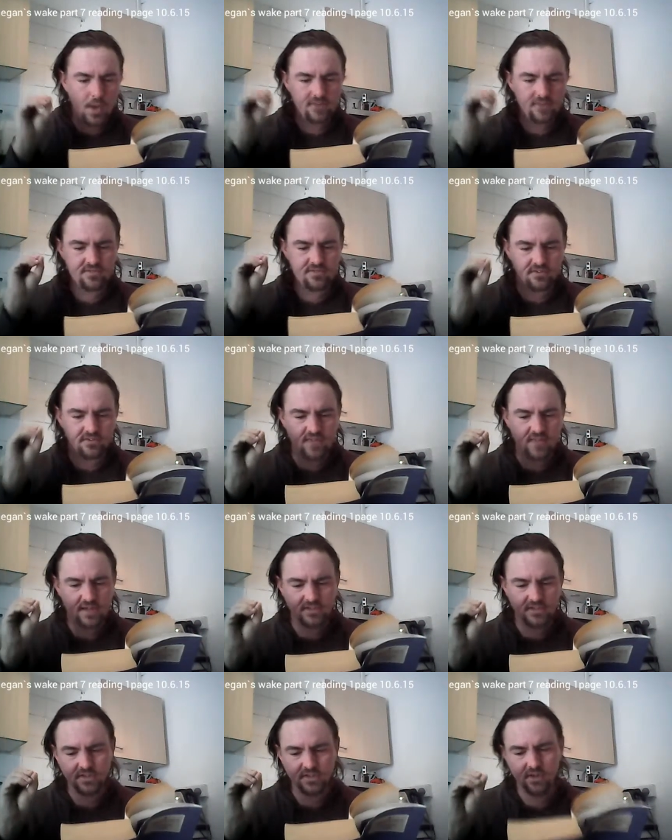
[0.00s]
the Danes
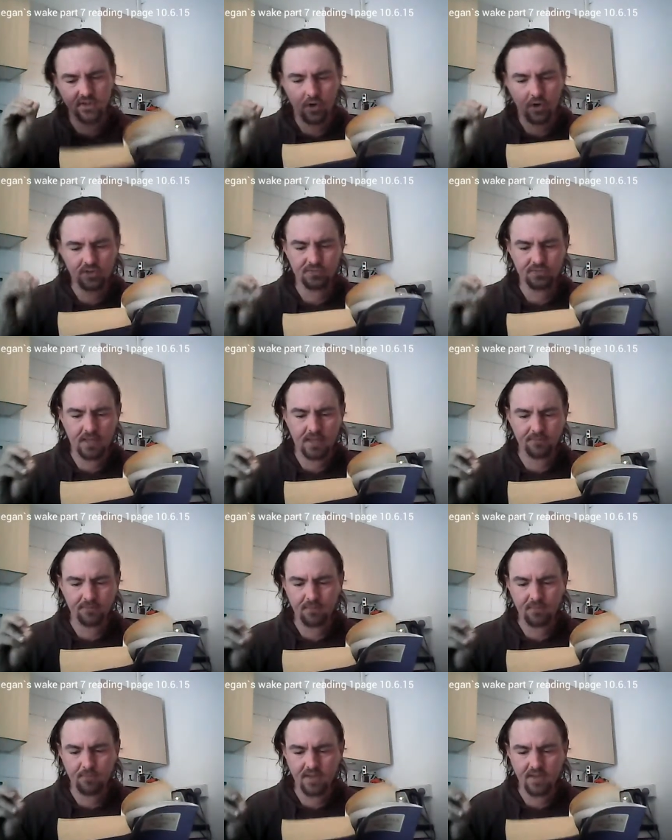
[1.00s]
of the Oxmanry,
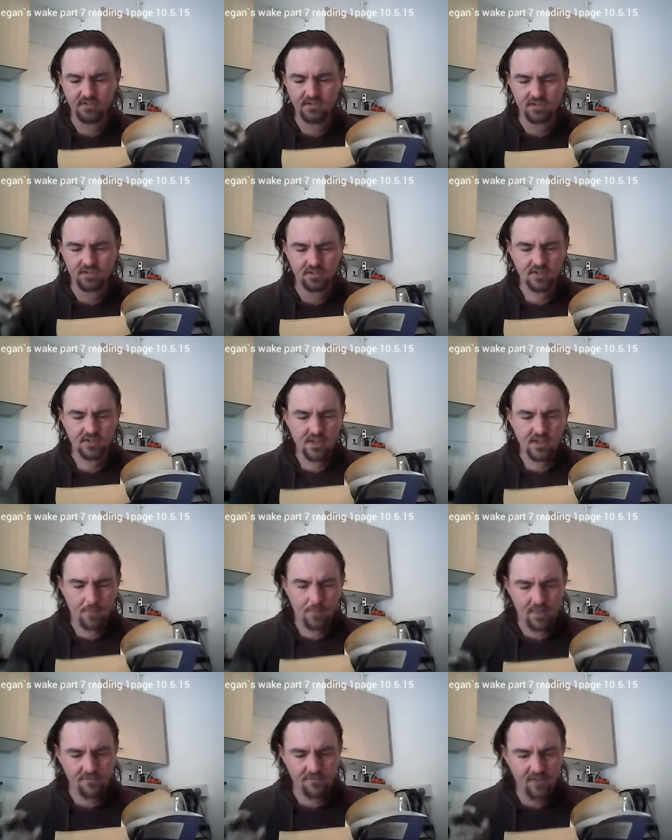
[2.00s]
pestered by the
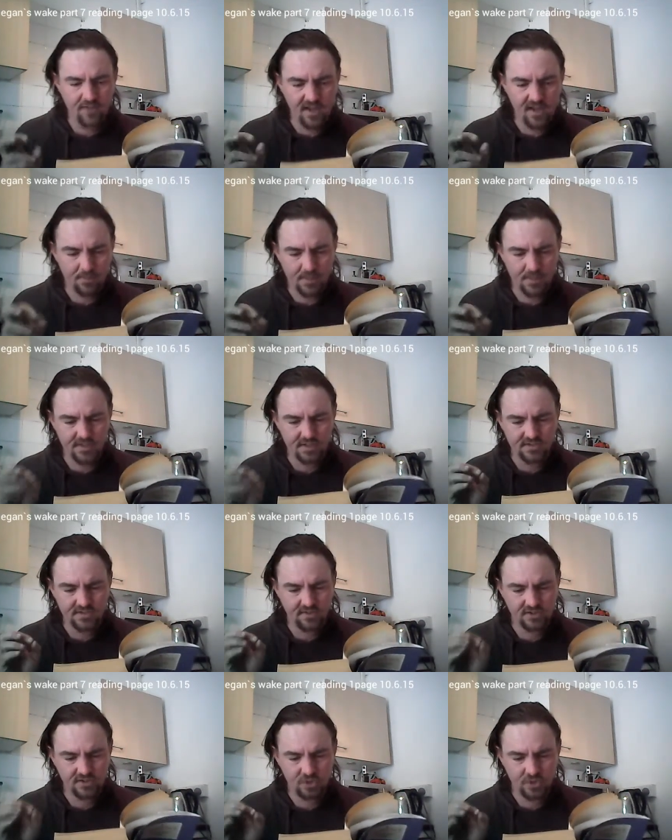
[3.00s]
firebugs and the
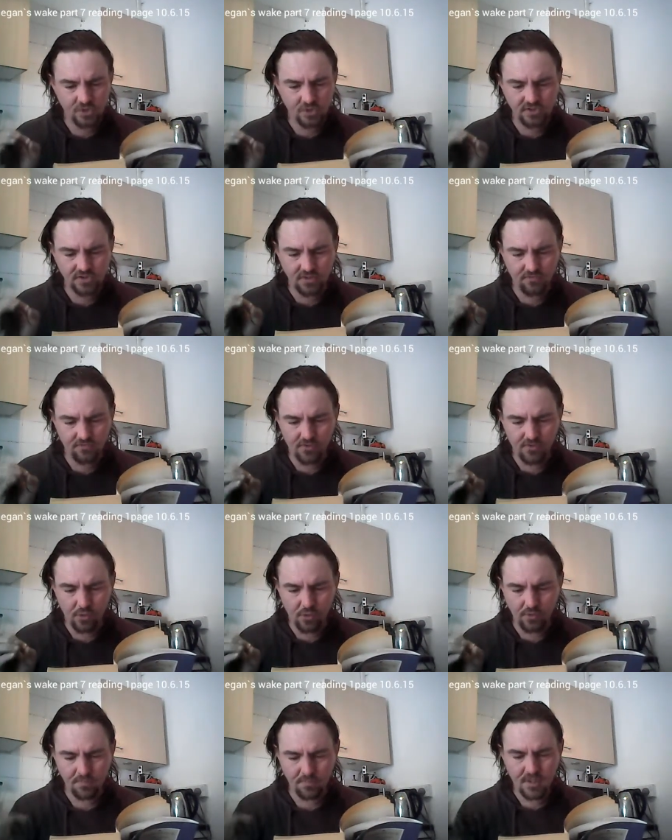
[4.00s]
joints, have thrown up